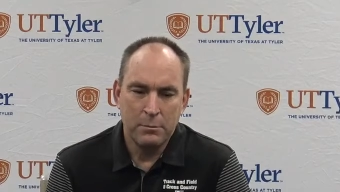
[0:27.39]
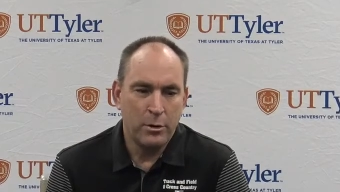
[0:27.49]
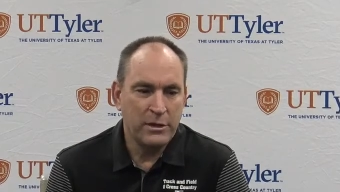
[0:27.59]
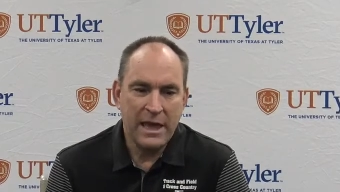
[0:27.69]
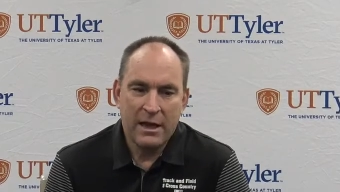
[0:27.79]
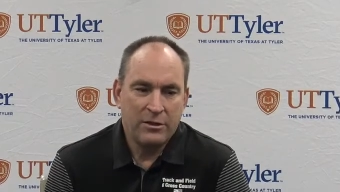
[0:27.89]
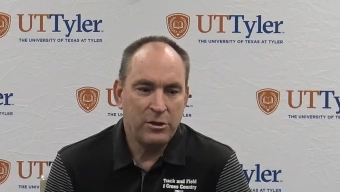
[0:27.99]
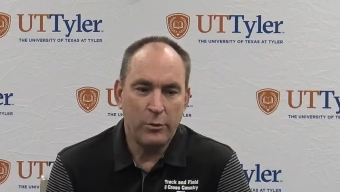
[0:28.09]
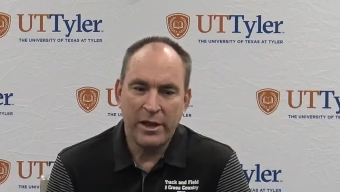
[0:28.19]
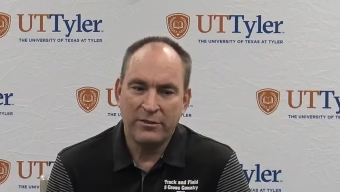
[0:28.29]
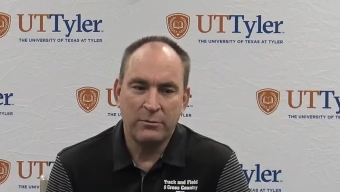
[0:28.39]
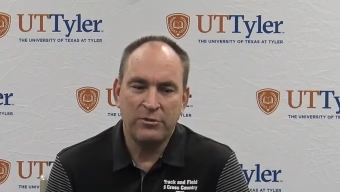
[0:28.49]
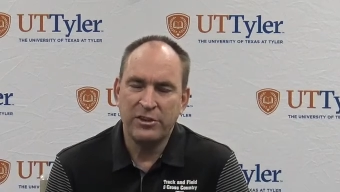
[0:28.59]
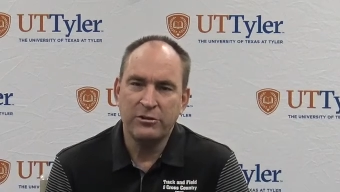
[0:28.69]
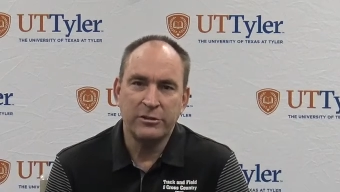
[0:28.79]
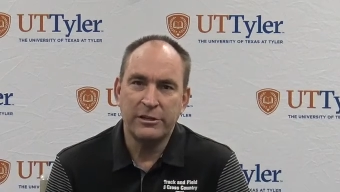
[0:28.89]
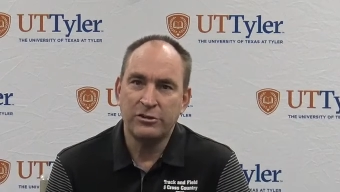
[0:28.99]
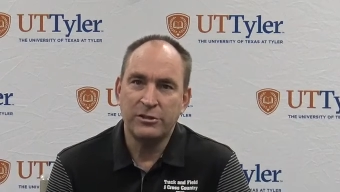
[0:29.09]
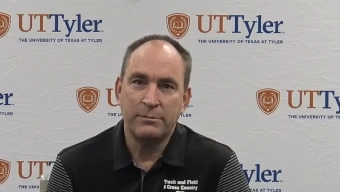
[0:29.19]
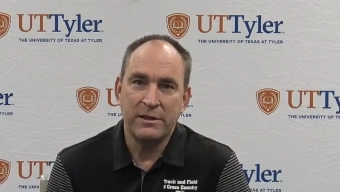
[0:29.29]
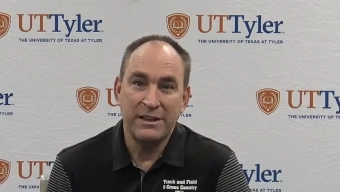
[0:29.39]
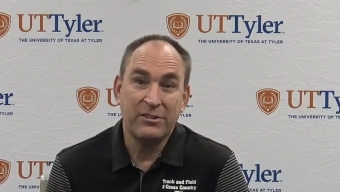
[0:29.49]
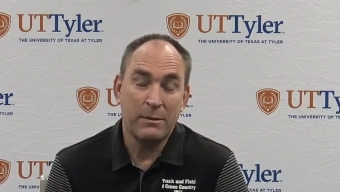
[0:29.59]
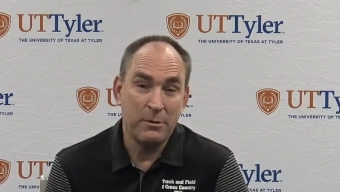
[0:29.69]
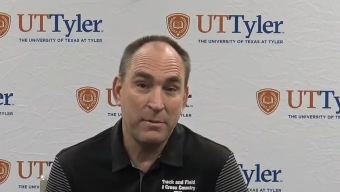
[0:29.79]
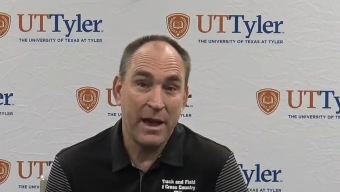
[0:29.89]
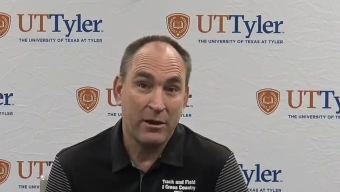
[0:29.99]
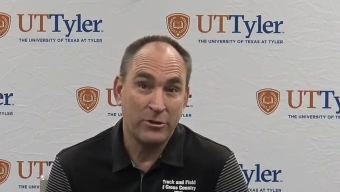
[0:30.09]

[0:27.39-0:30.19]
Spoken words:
But yeah, you know, we got some senior leadership that is coming back